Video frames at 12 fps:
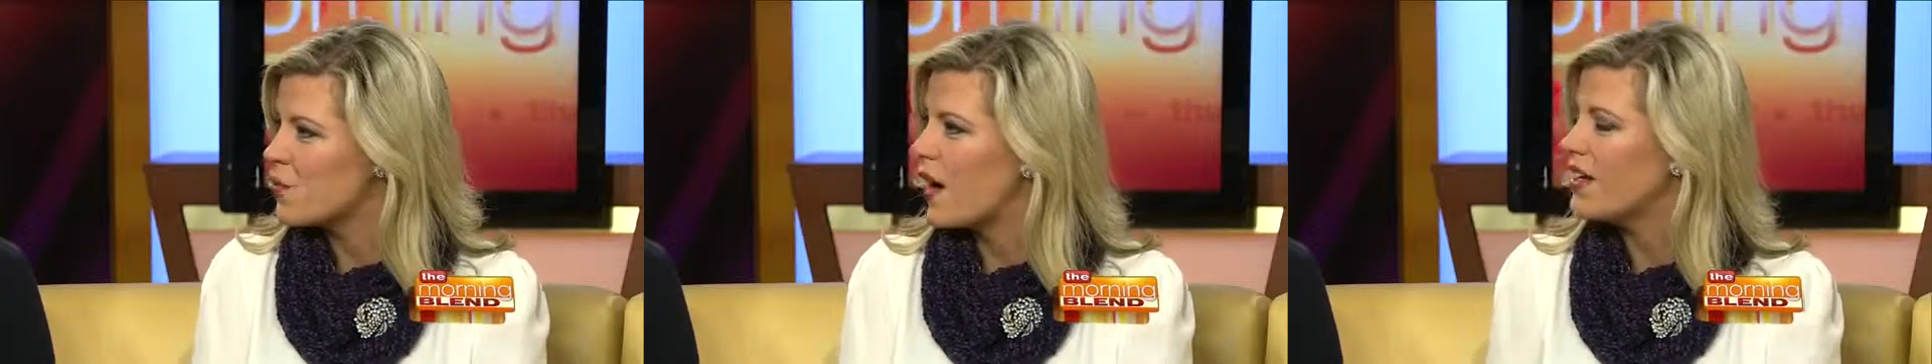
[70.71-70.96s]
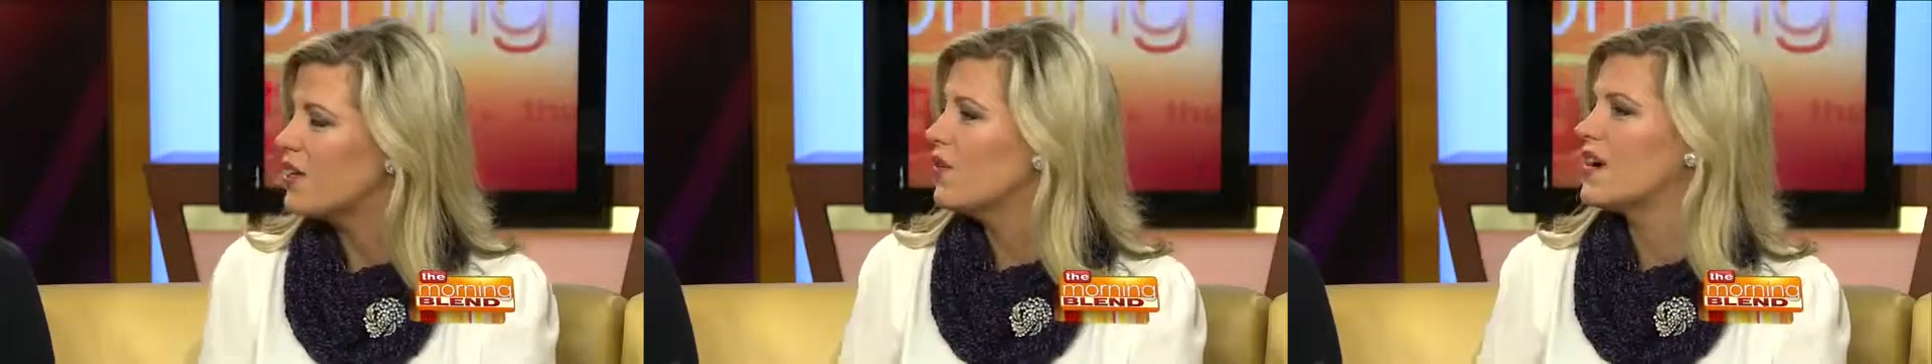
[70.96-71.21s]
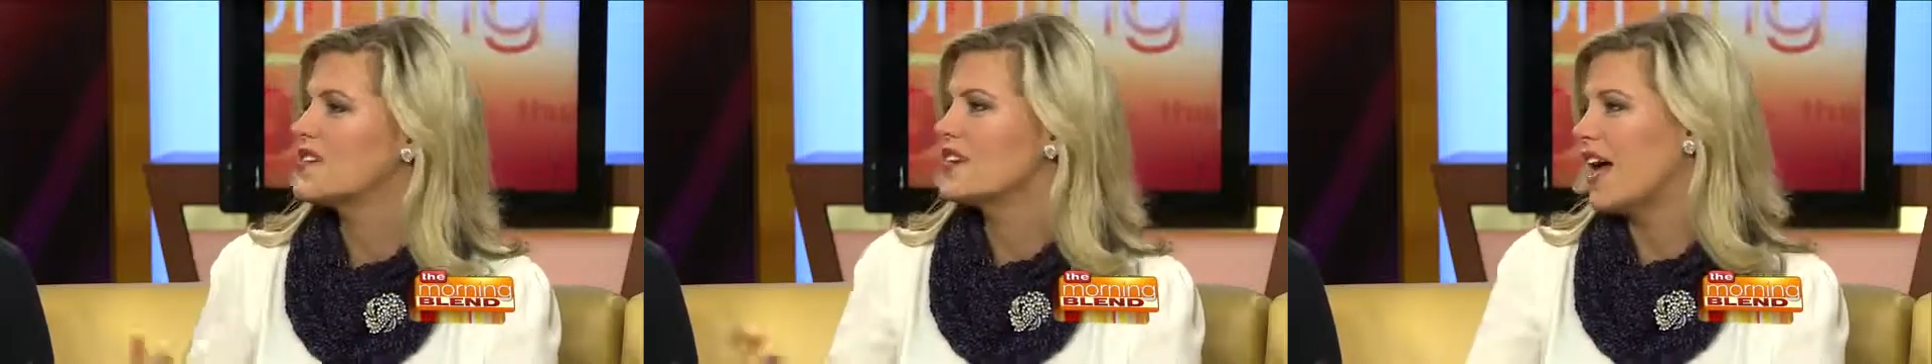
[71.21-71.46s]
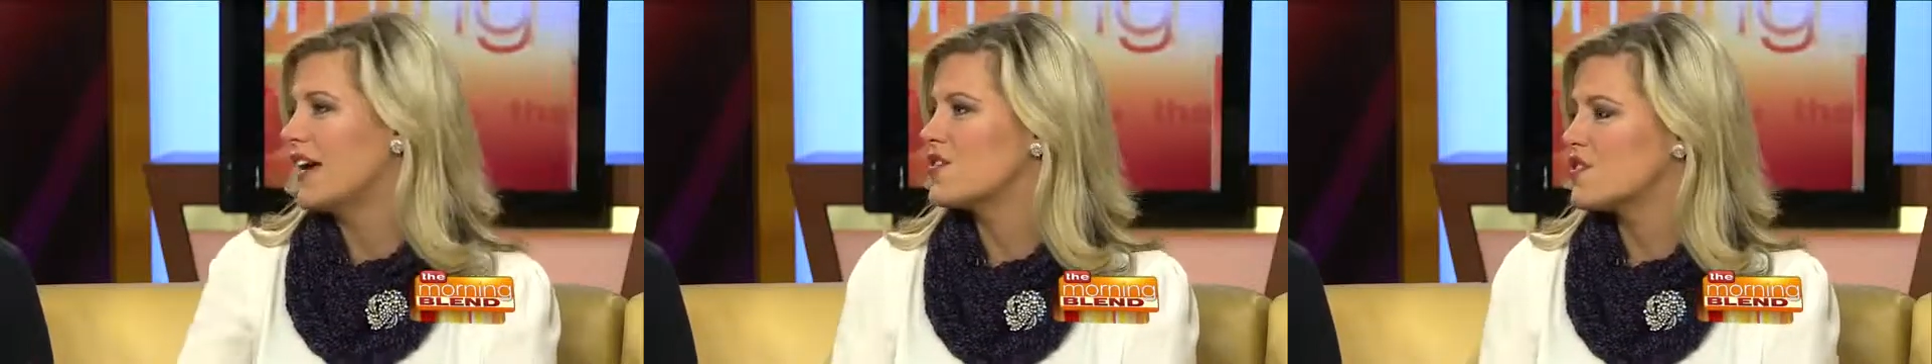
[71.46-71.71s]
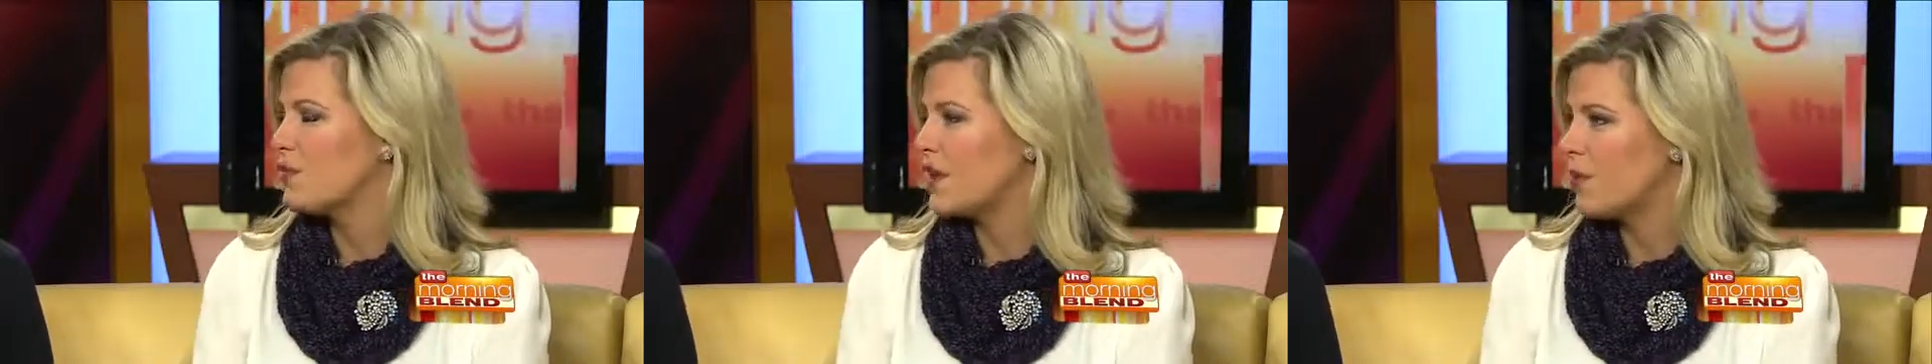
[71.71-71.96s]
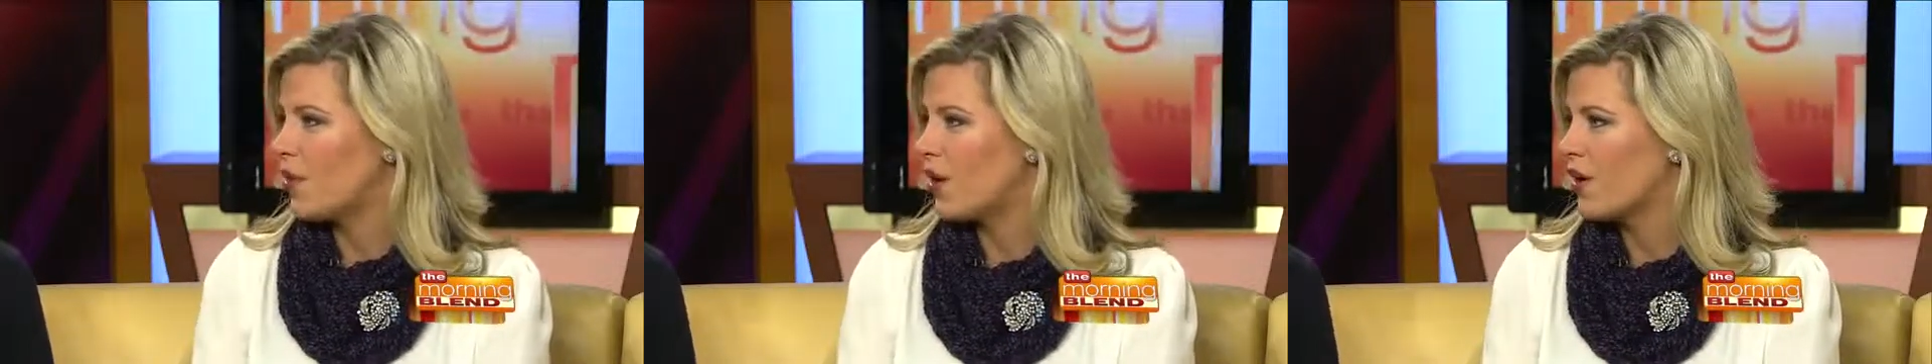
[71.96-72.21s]
Why do you guys like to
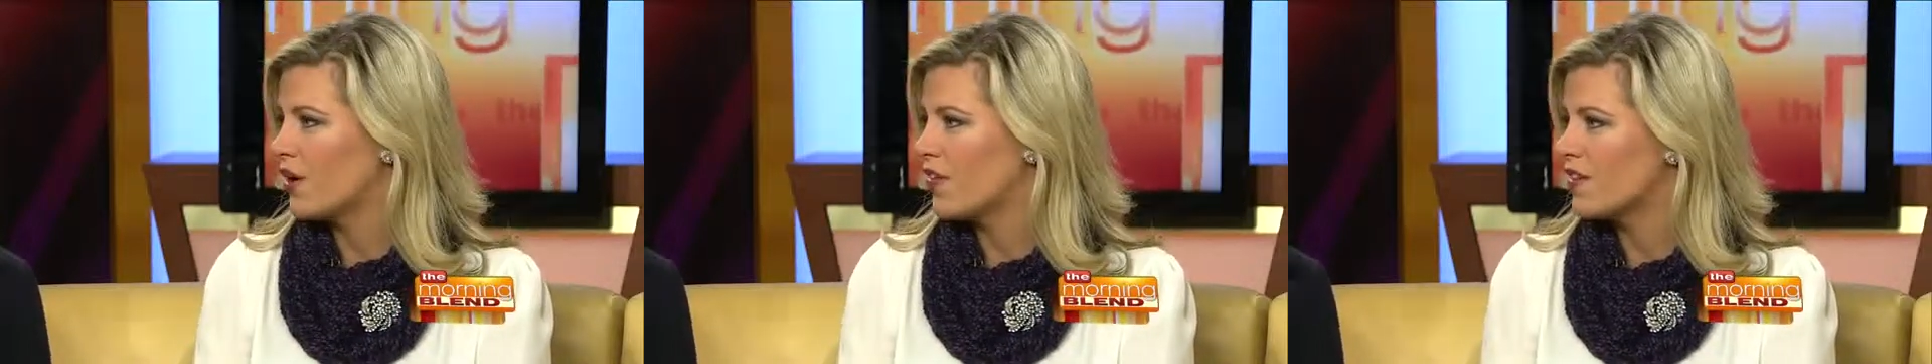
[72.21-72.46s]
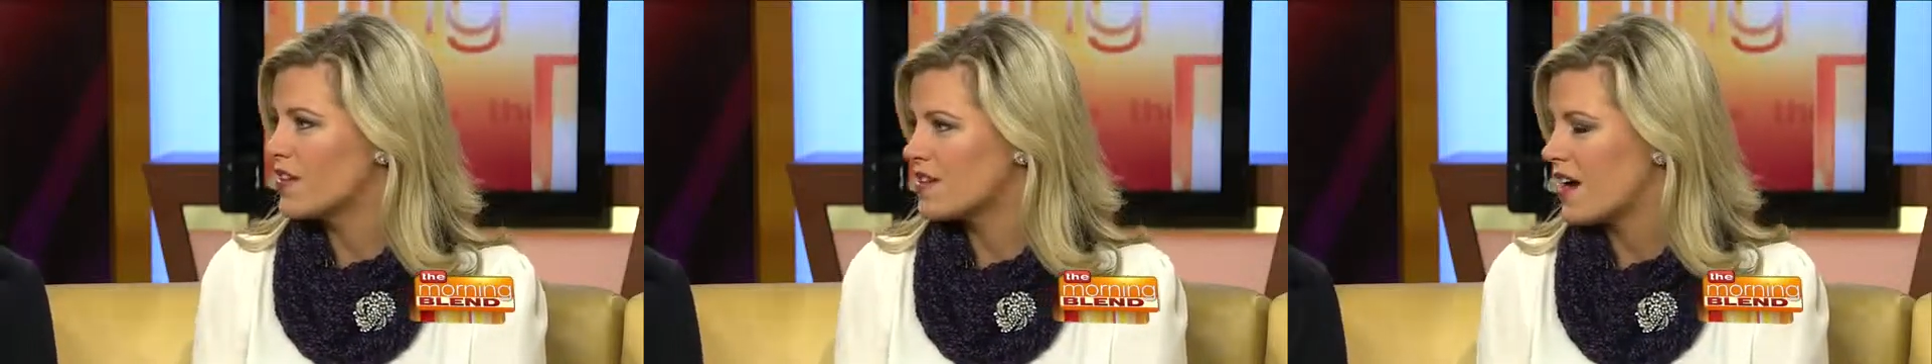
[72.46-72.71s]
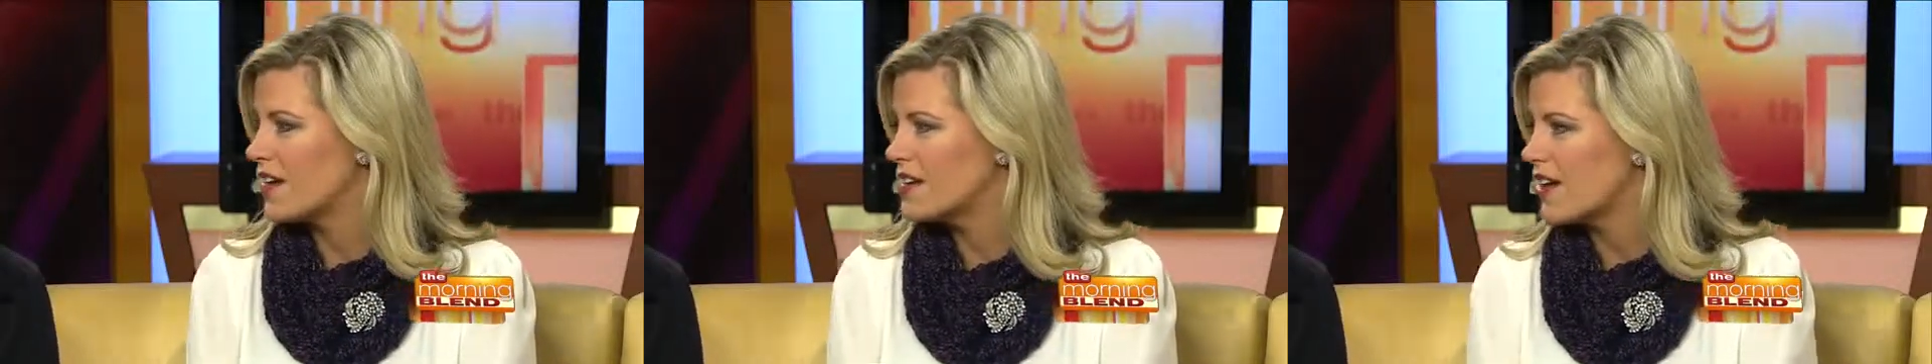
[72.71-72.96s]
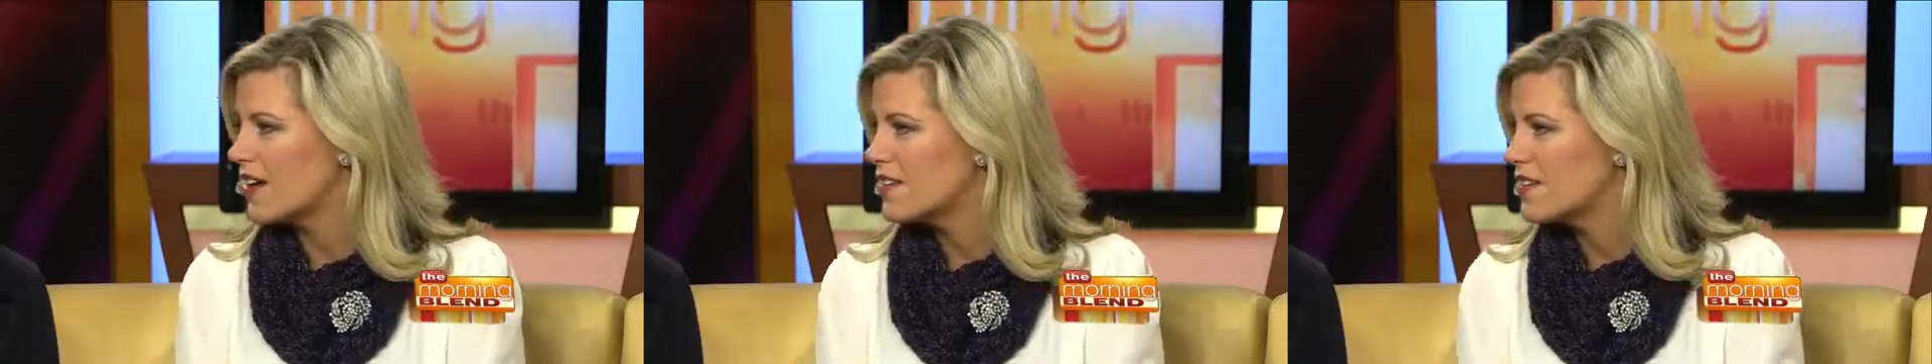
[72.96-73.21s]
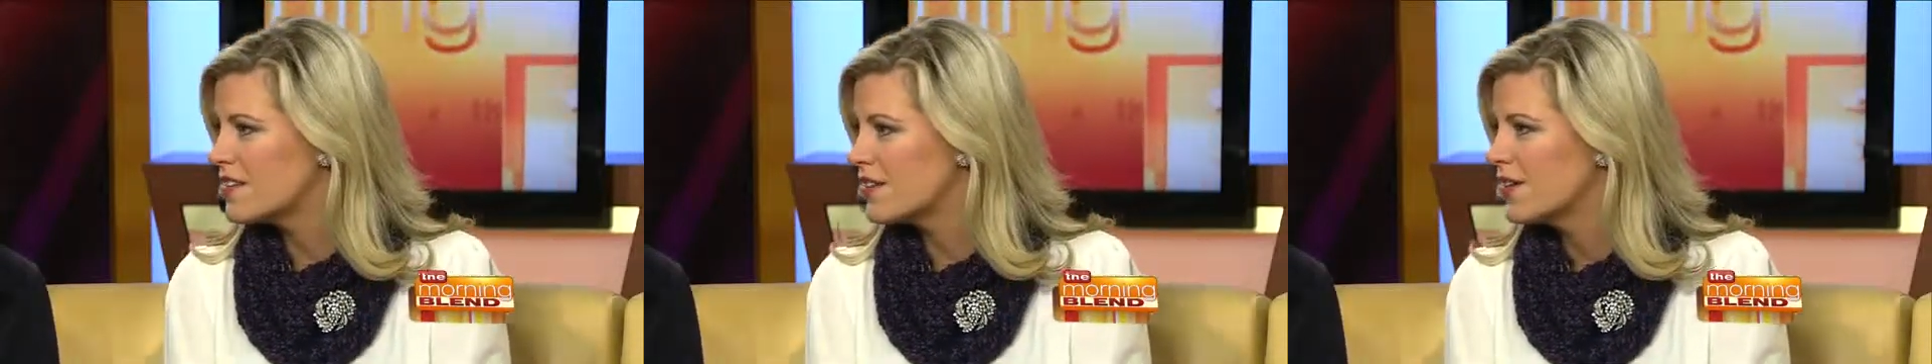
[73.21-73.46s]
be a part of this contest?